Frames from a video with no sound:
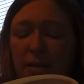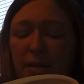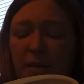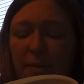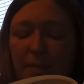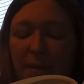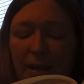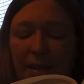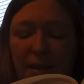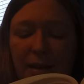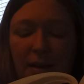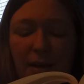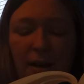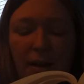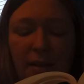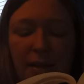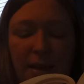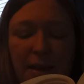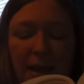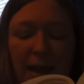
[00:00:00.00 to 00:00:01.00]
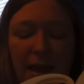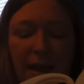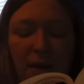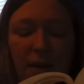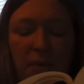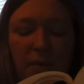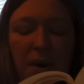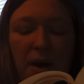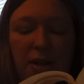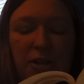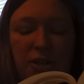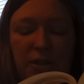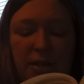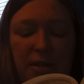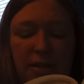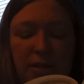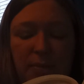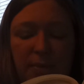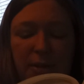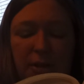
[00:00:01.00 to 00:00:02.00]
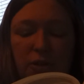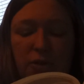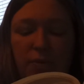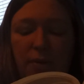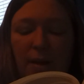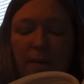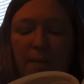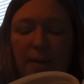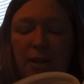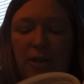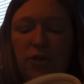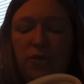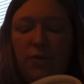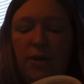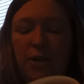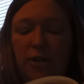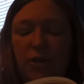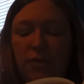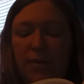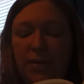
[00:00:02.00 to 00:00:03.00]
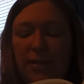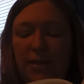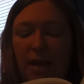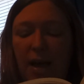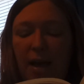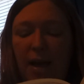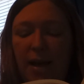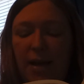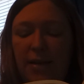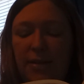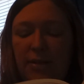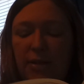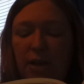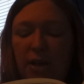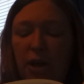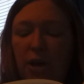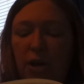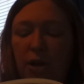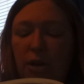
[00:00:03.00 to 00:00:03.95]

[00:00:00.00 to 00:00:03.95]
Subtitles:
the melancholy king watches, with dreamy, treacherous eyes,